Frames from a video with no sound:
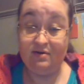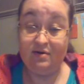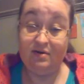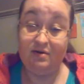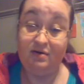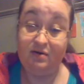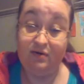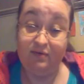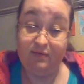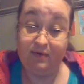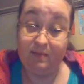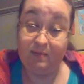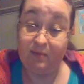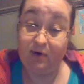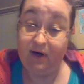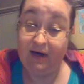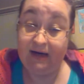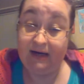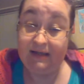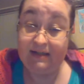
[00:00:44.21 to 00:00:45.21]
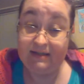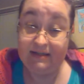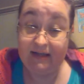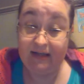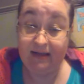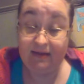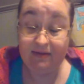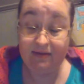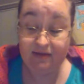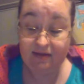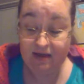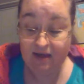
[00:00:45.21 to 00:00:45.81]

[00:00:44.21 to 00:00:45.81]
on November 18th,